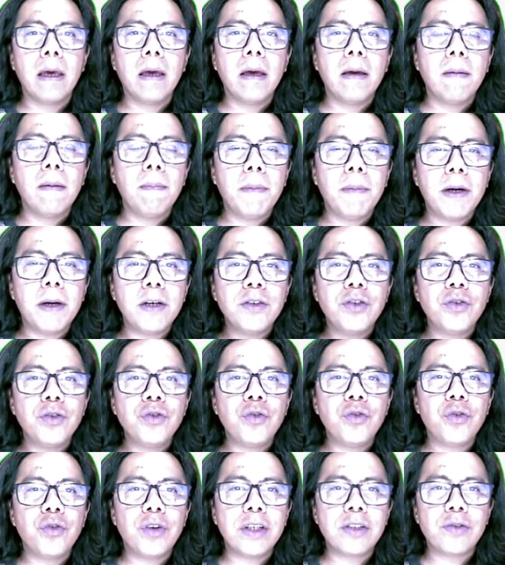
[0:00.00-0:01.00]
Version
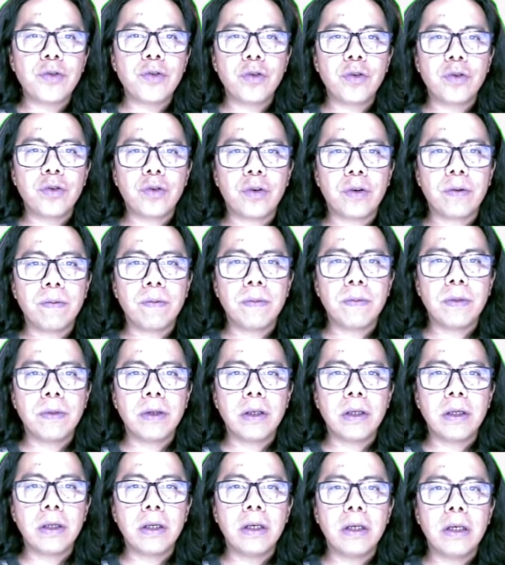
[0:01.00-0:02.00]
your structure.
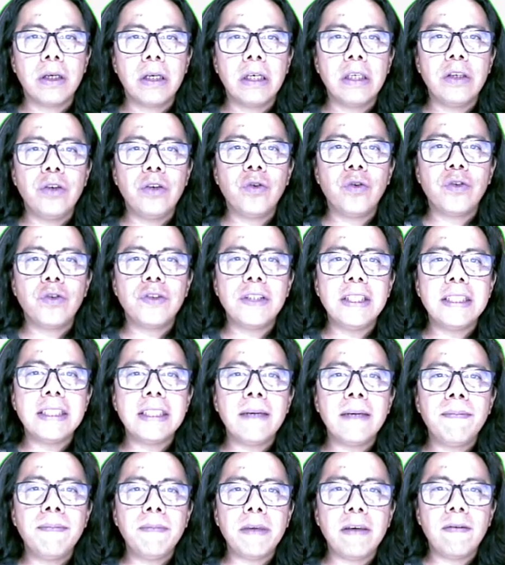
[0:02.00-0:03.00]
Your
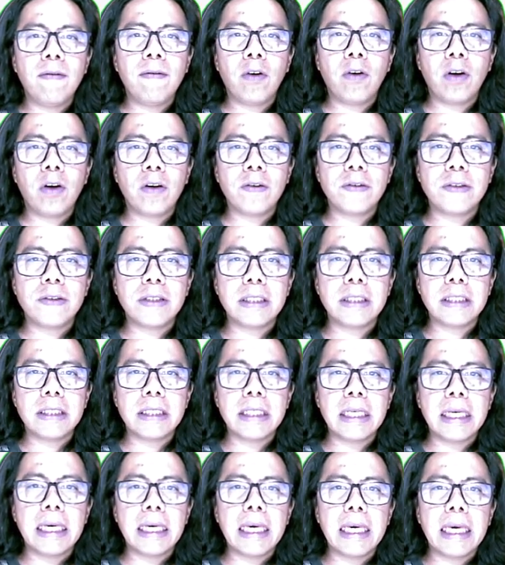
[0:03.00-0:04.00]
system evolves.
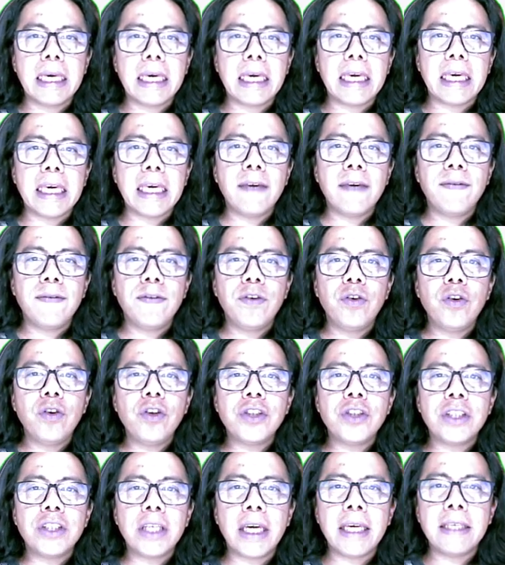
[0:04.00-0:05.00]
If you
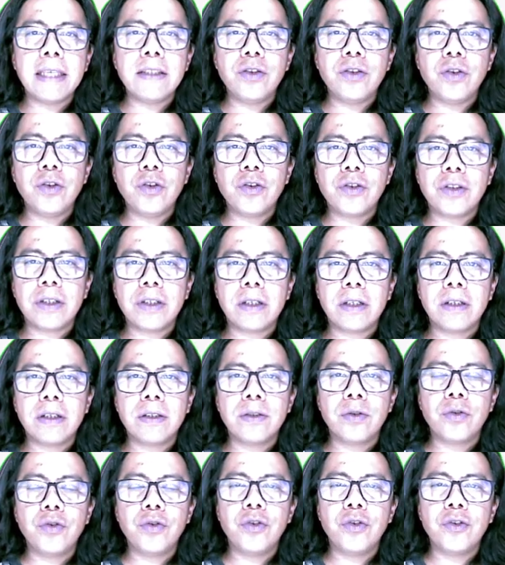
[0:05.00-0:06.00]
change user
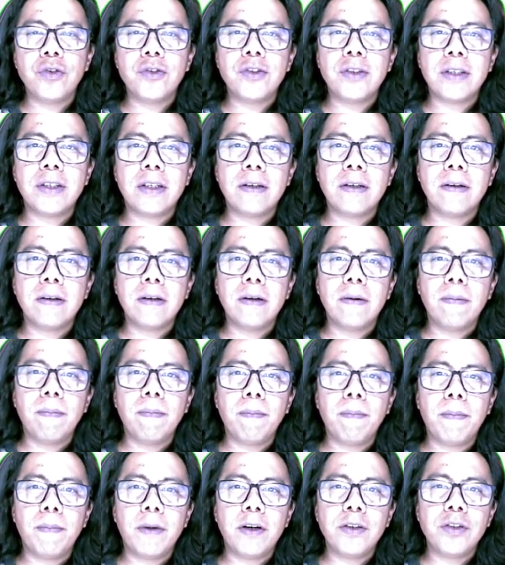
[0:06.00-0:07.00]
to user
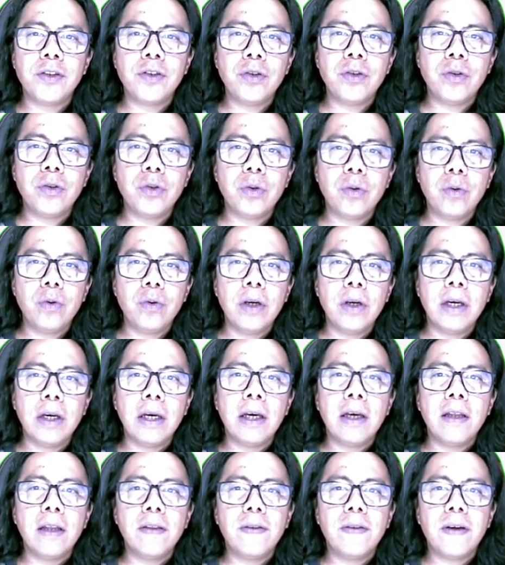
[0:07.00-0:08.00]
version 2,
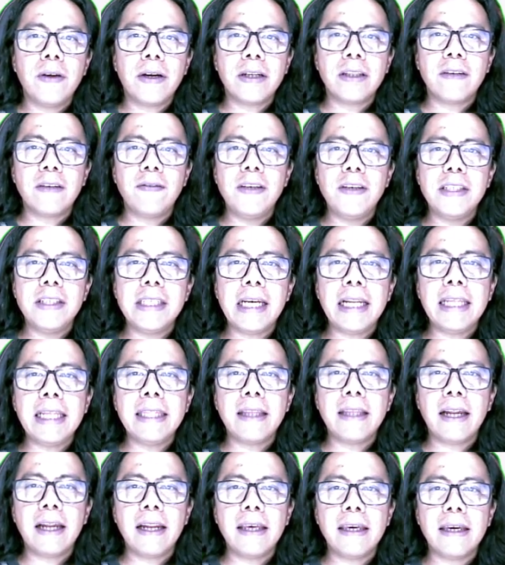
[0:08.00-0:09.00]
the artificial
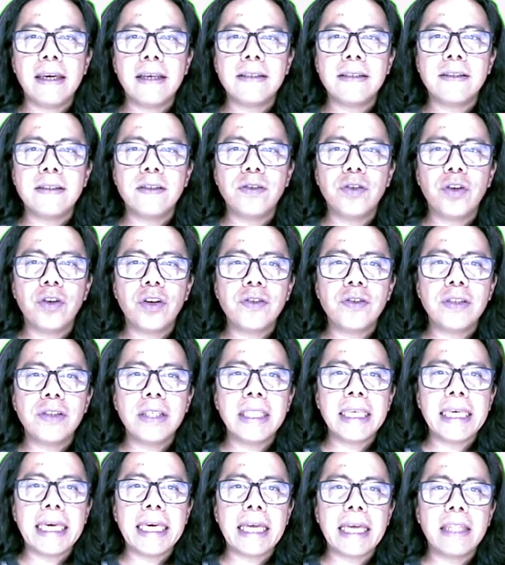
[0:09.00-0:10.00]
intelligence
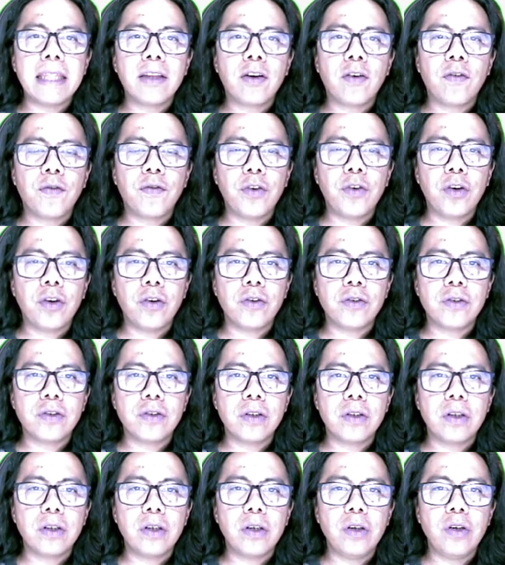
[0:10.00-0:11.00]
doesn't get confused.
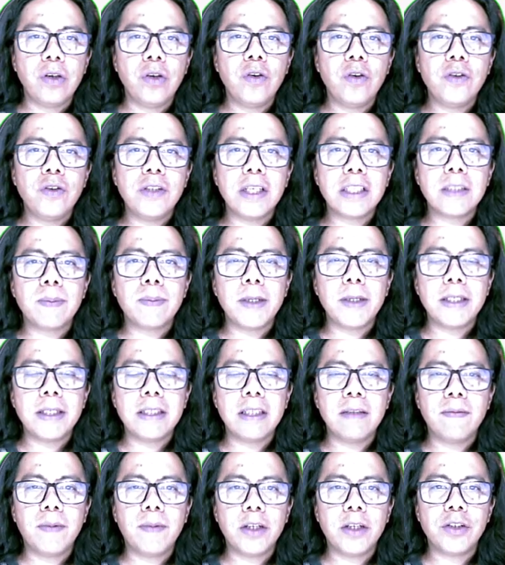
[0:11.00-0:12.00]
Use
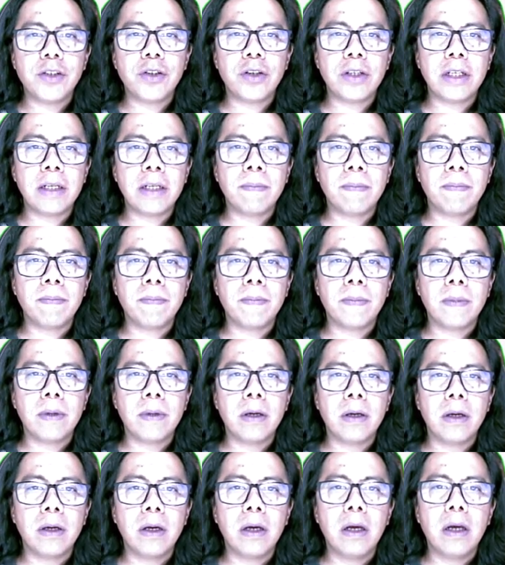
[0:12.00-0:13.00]
explicit versioning.
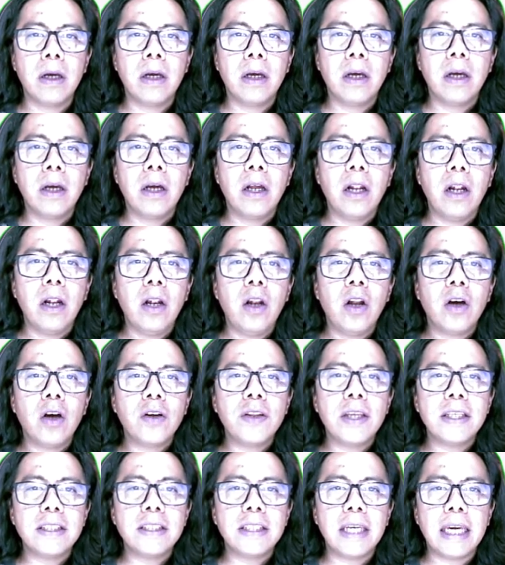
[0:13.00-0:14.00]
Log
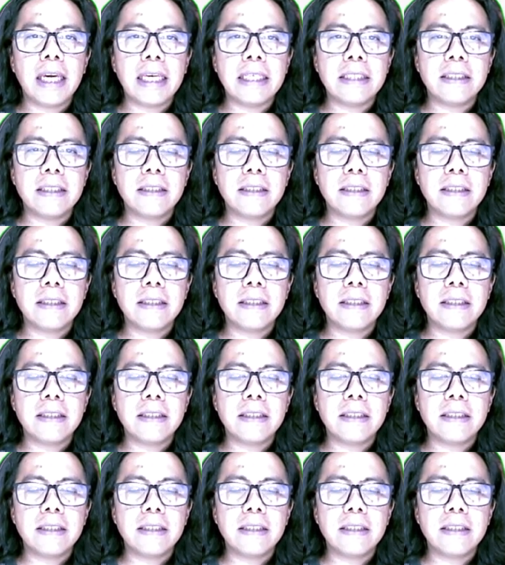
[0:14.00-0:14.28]
the change.